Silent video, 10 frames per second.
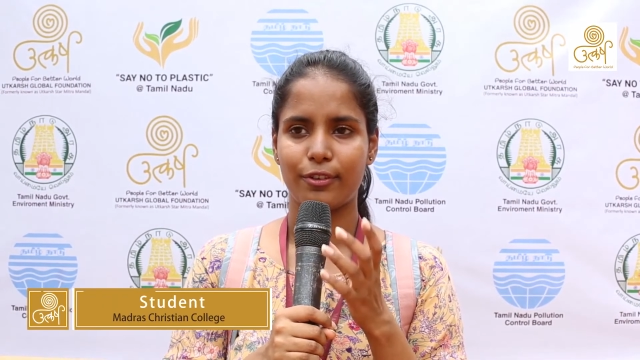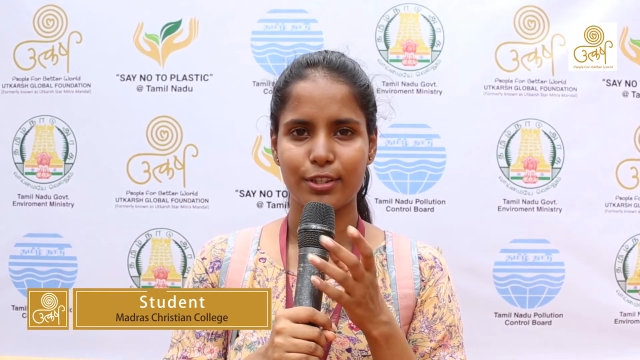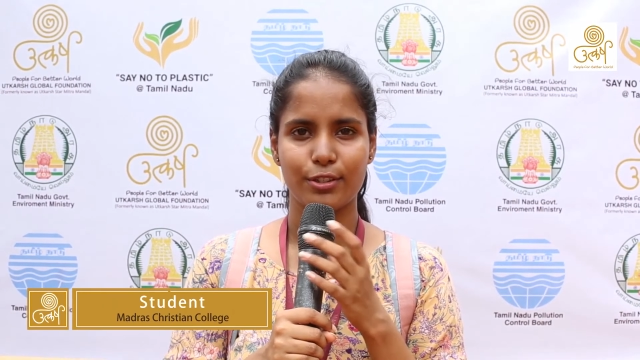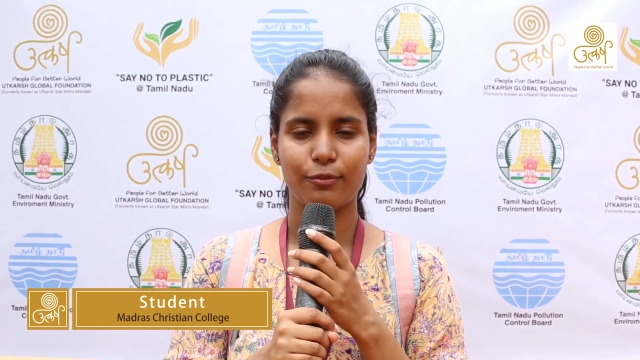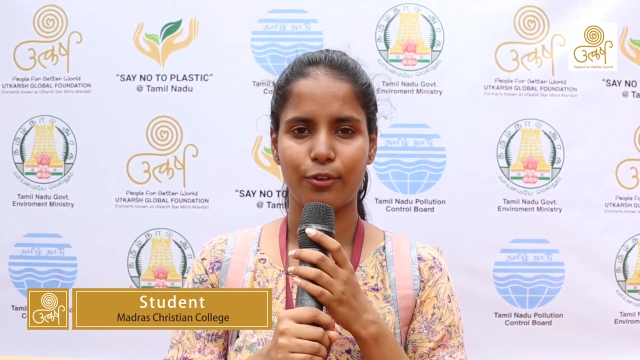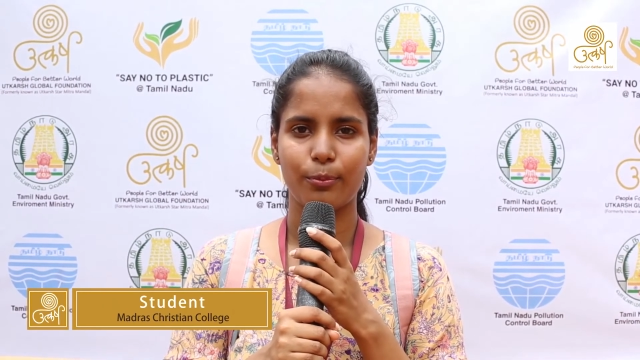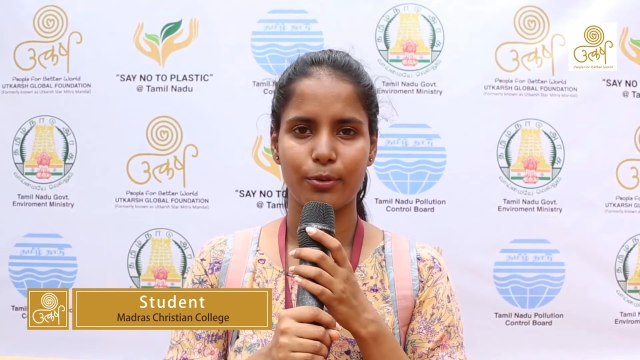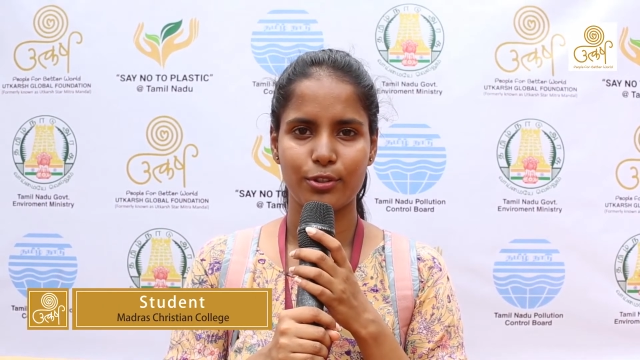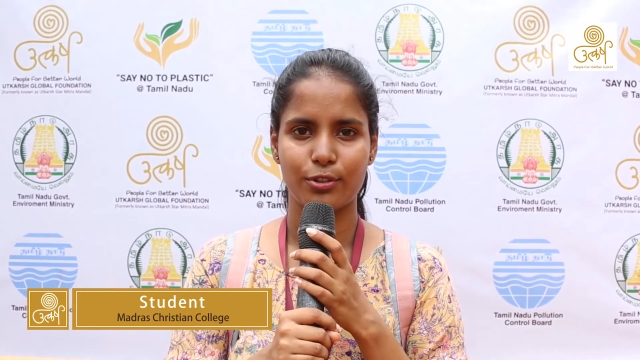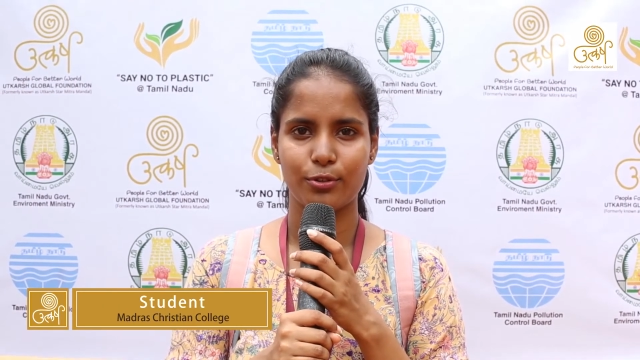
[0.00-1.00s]
First and
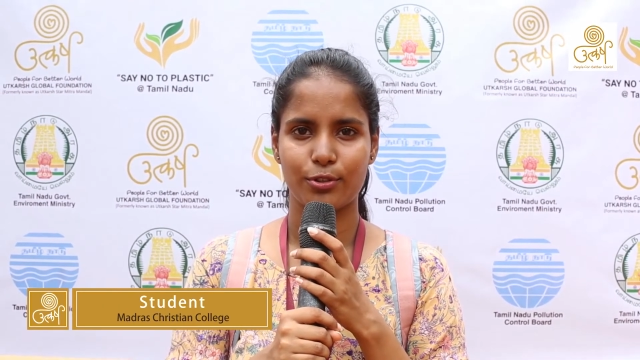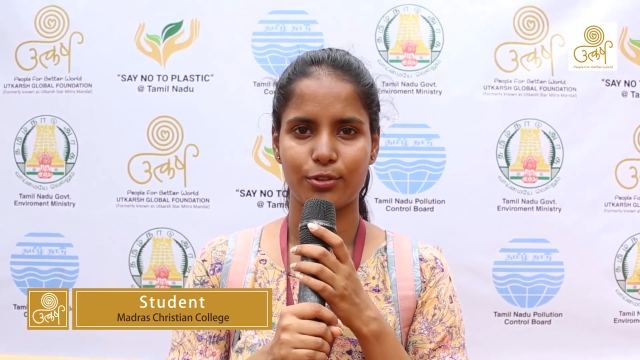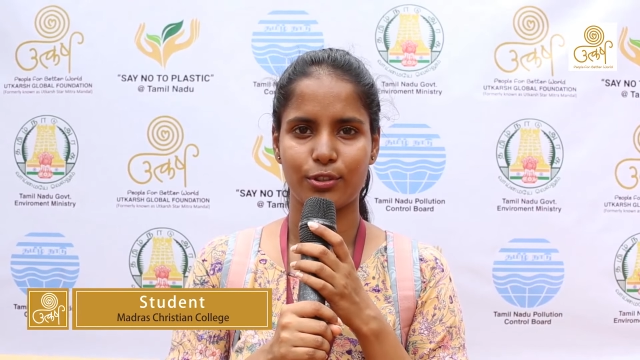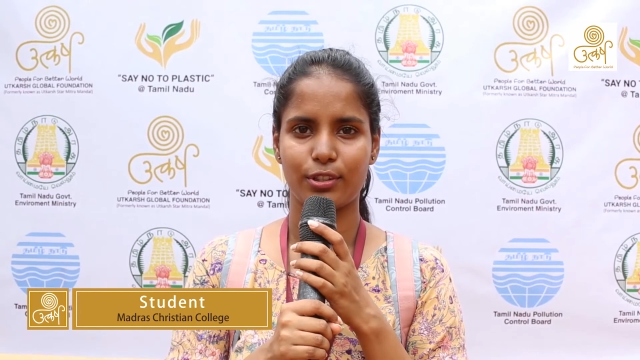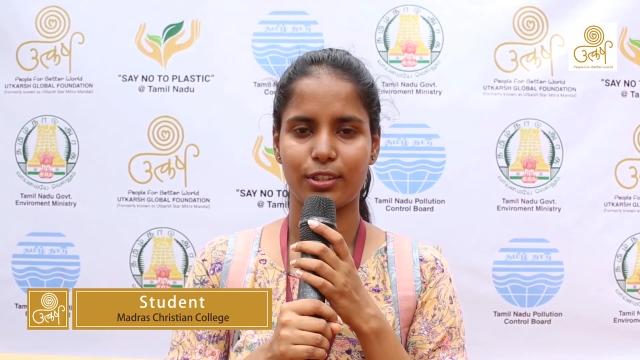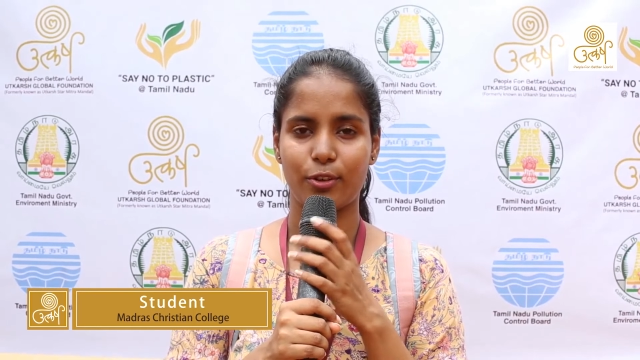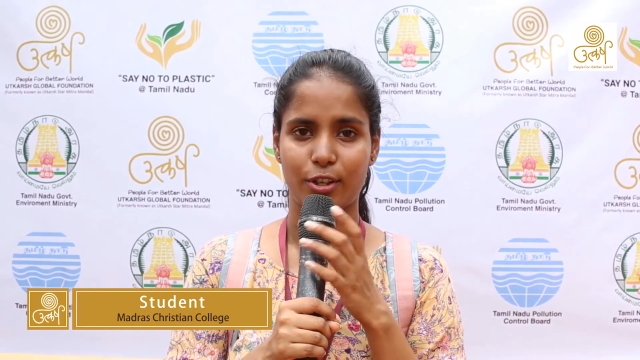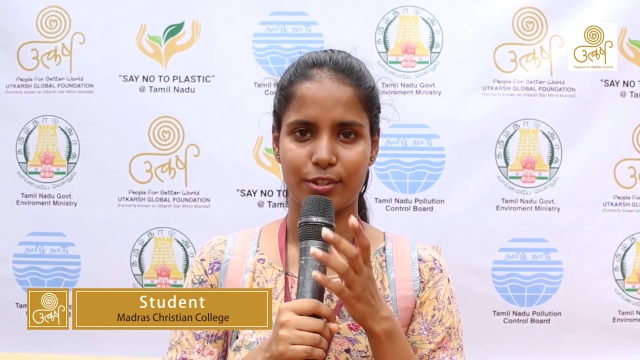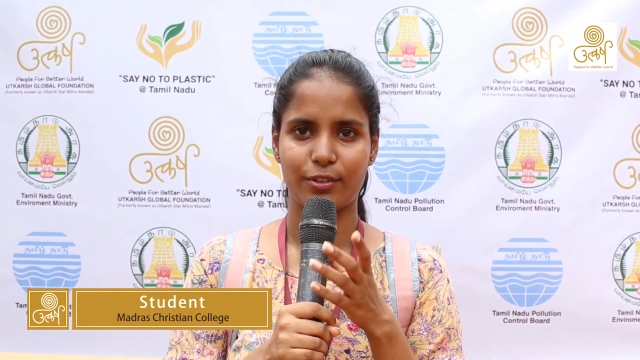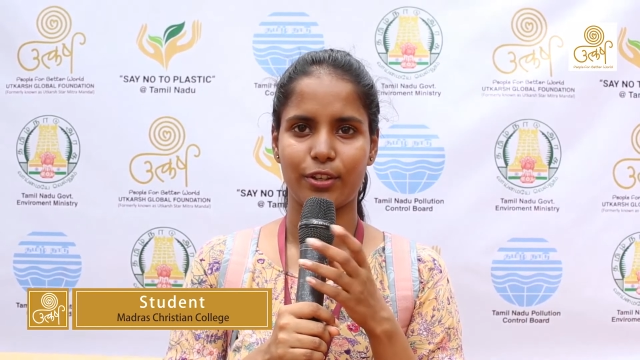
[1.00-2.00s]
foremost, you should
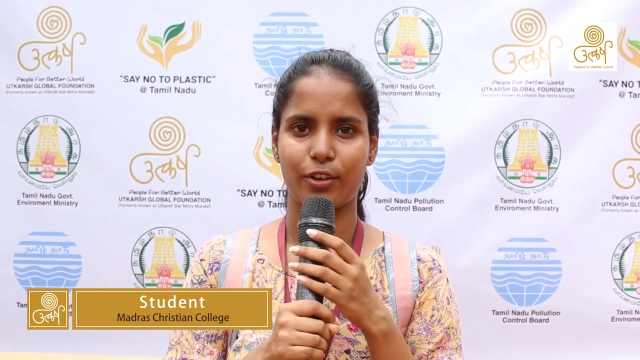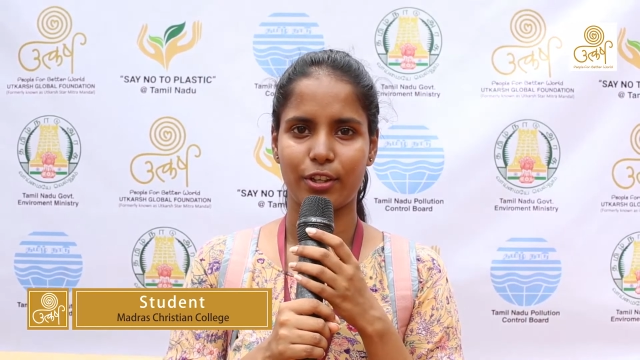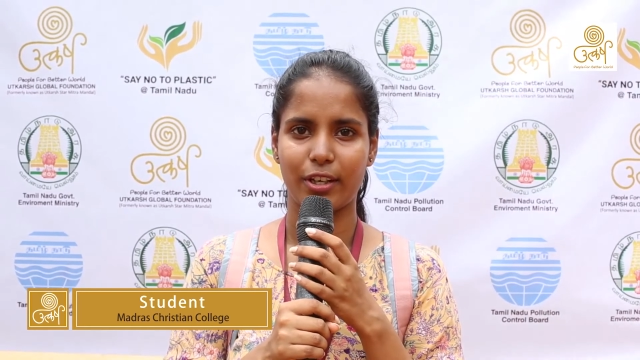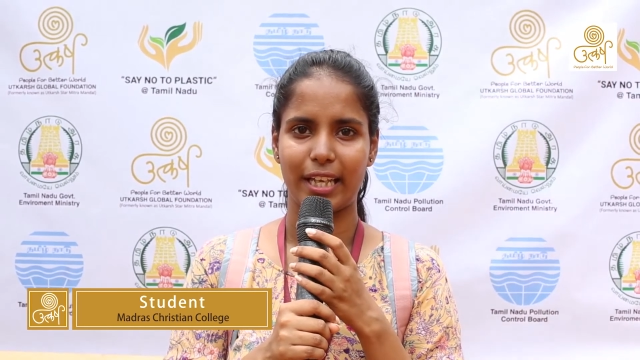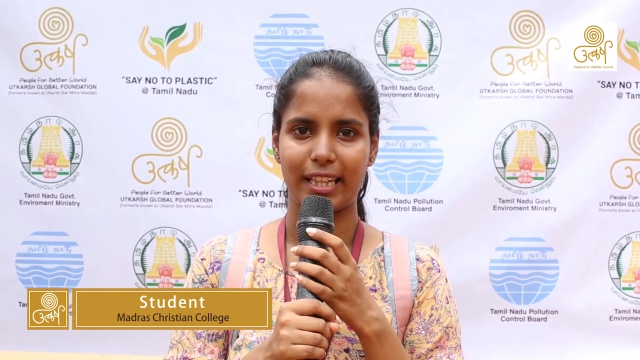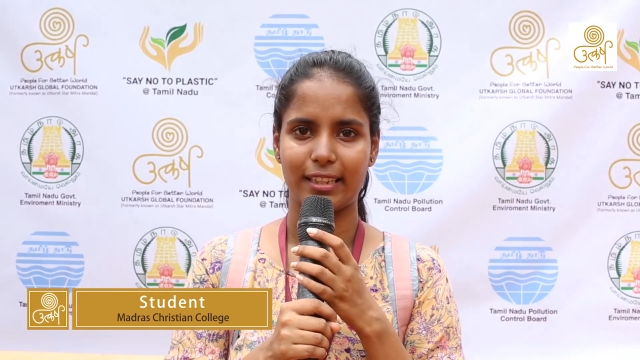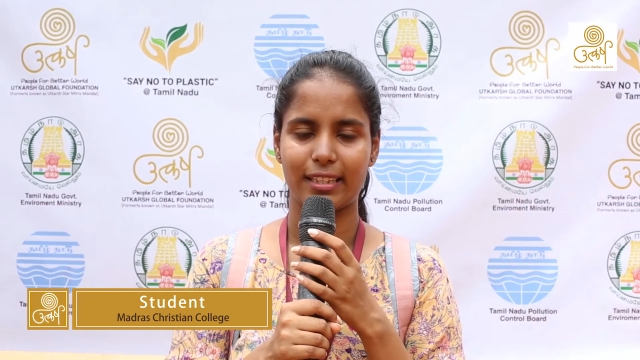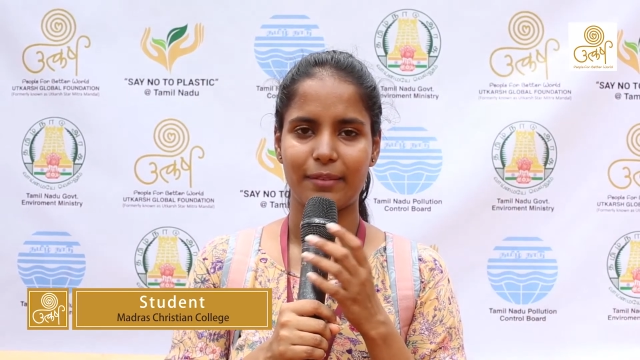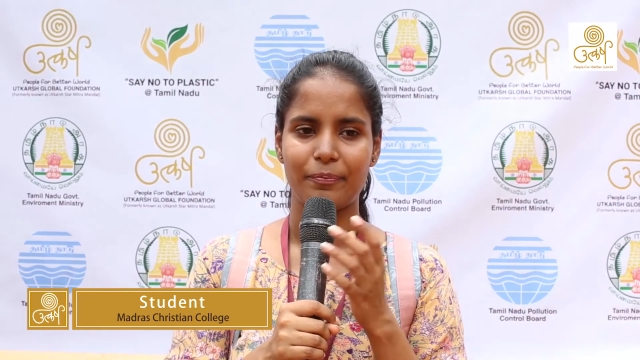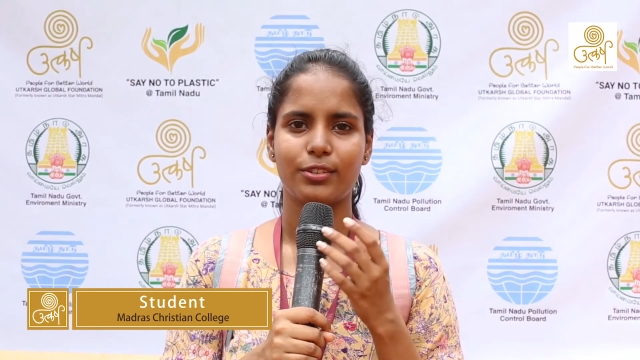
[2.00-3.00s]
concentrate on your health.